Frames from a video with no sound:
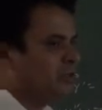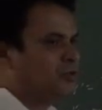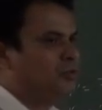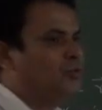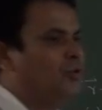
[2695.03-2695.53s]

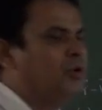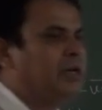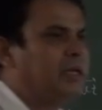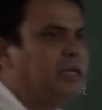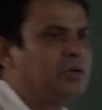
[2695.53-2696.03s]
there is
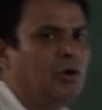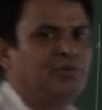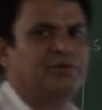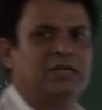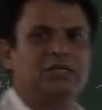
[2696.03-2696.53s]
no
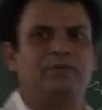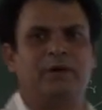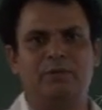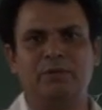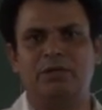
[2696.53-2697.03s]
need of
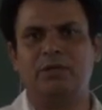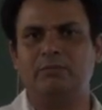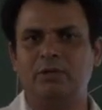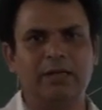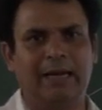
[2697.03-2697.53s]

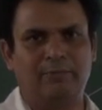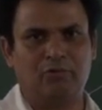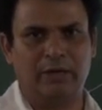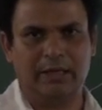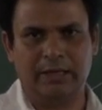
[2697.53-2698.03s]
transformation of the
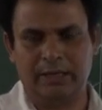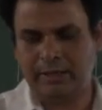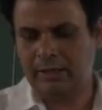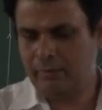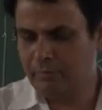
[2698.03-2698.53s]
time
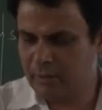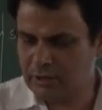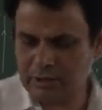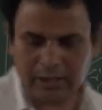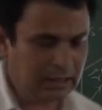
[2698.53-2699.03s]
coordinate.
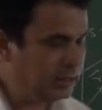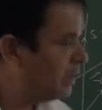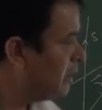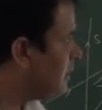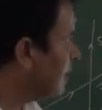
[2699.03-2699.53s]
Means
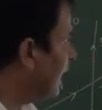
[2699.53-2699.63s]
that